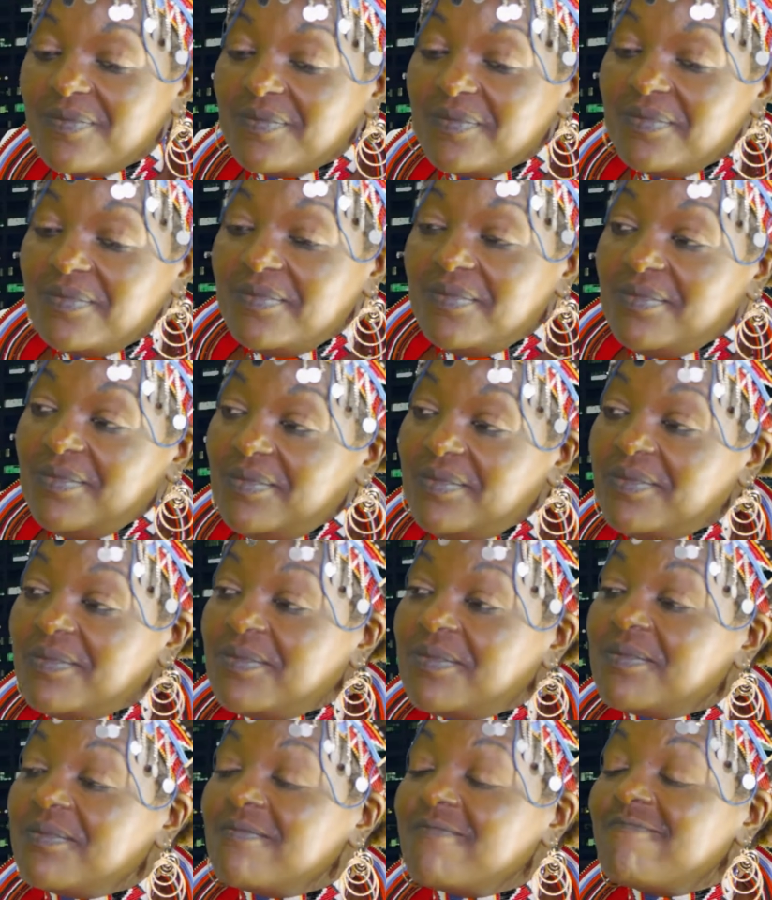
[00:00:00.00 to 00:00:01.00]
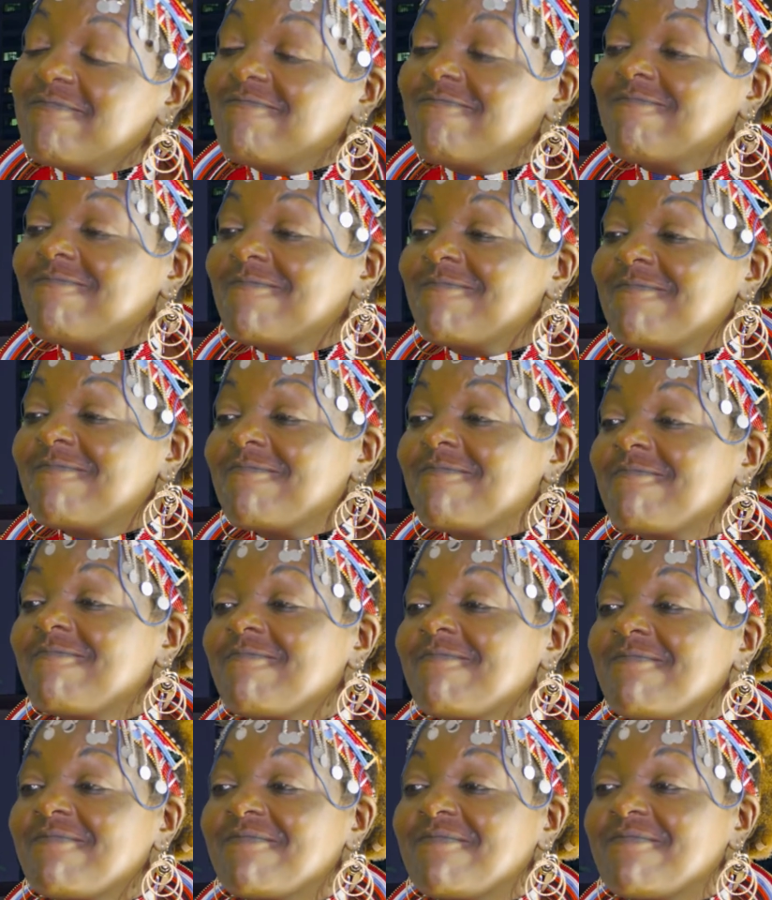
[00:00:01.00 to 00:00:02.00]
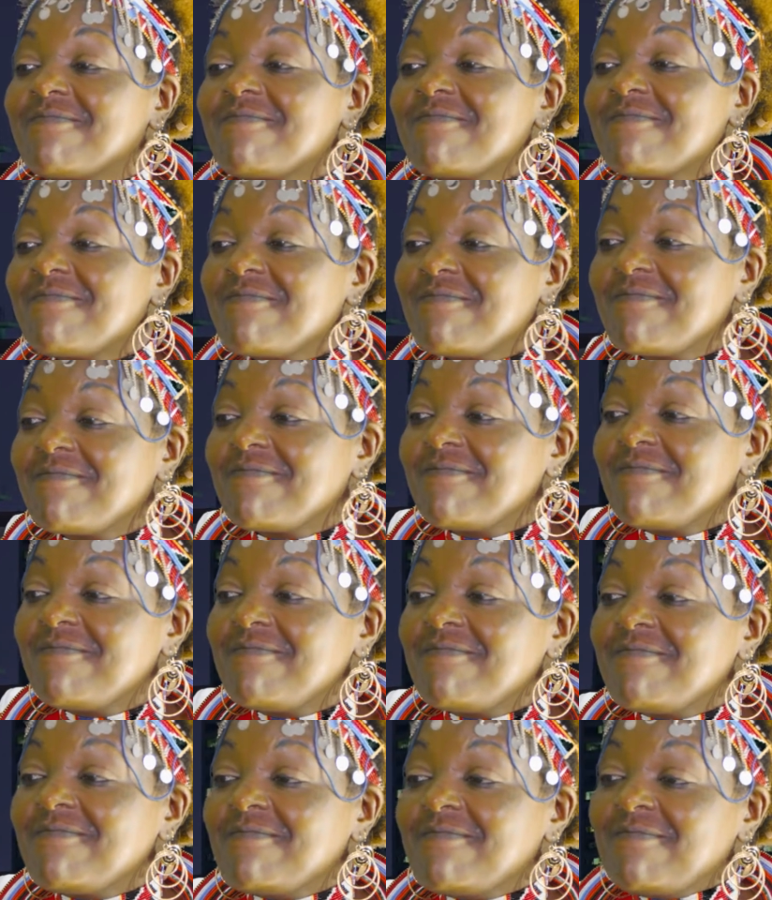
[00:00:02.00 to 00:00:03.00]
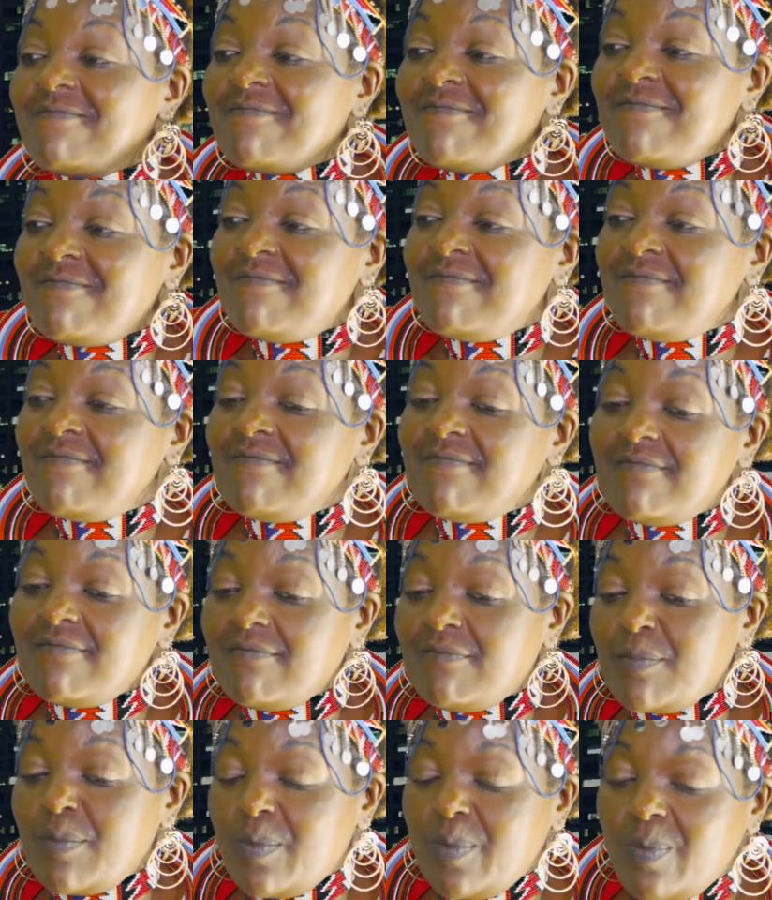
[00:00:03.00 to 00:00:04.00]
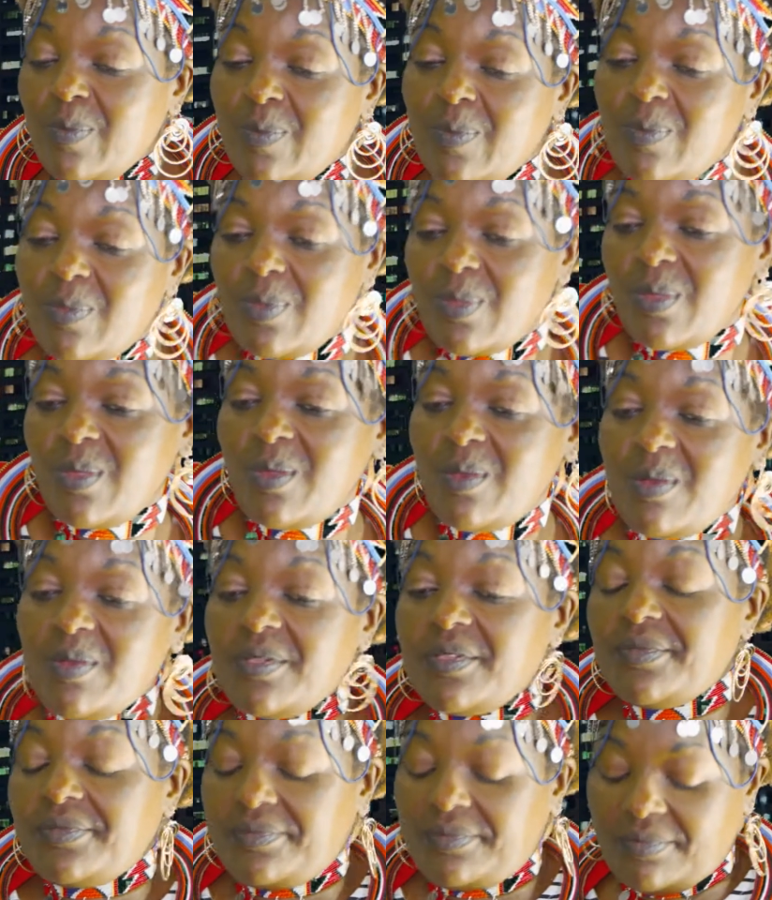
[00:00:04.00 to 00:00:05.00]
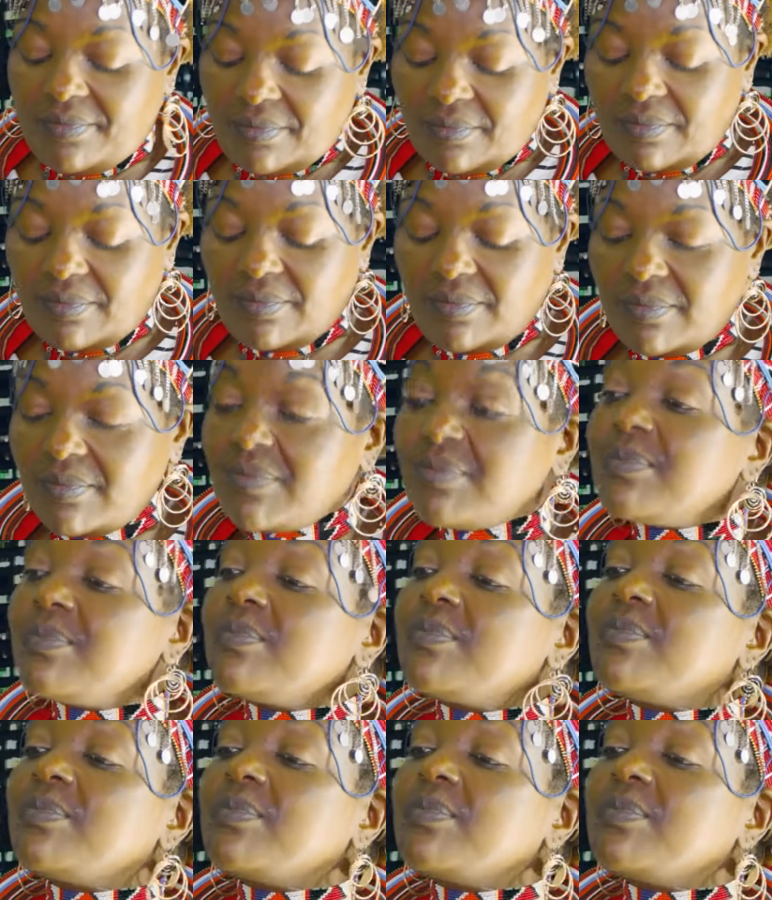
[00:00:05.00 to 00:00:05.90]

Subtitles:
Yeah, so because of time, I will just mention some of the other causes that I had picked up